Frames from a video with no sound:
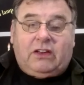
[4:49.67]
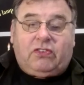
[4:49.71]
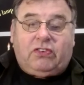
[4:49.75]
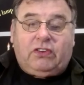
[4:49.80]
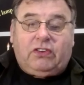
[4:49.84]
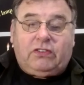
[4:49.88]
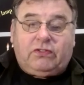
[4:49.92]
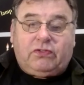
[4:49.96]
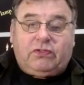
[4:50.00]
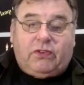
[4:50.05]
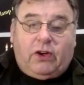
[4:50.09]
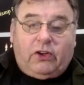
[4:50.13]

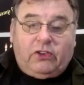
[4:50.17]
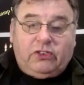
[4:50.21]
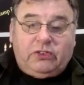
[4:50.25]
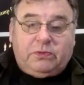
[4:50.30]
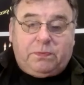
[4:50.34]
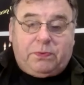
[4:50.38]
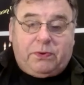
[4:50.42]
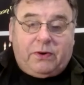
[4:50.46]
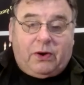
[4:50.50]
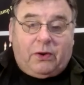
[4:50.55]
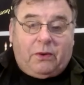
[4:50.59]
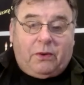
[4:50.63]
Chris
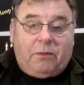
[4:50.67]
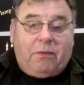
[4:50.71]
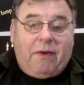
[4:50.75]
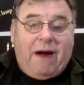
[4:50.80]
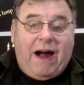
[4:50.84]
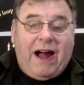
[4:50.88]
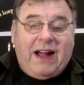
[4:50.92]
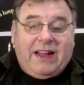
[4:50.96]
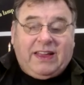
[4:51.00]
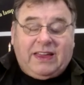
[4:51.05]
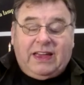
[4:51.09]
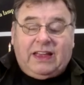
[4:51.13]
Rosebrough
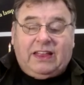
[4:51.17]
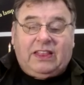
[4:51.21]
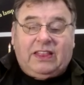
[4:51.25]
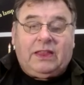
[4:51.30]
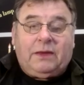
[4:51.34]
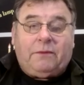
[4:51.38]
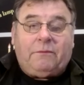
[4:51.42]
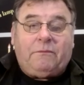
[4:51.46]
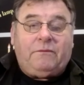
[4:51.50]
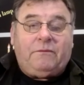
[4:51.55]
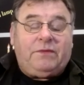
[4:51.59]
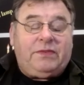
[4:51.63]
mocking
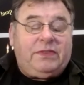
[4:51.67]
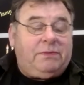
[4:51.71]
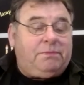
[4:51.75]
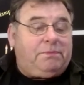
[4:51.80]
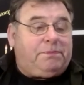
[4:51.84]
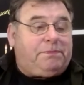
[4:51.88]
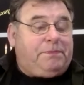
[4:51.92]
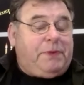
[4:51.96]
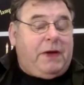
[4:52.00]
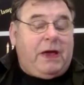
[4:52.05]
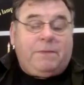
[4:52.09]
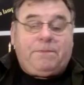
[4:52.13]
the
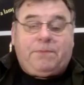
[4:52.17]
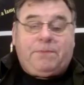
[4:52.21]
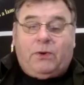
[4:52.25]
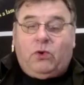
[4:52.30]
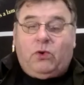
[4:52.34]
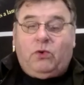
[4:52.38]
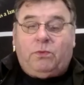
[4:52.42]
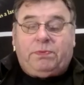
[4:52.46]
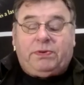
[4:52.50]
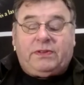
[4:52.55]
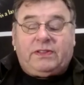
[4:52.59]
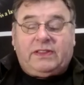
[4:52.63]
people
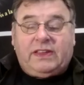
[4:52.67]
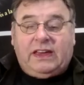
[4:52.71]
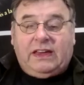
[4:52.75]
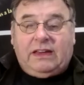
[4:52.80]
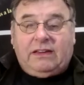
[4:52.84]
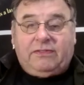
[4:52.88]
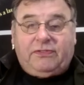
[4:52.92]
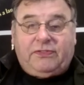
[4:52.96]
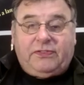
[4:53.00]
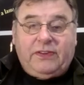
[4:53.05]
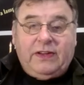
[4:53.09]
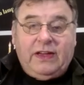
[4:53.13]
who
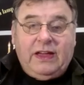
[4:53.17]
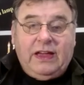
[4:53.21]
believe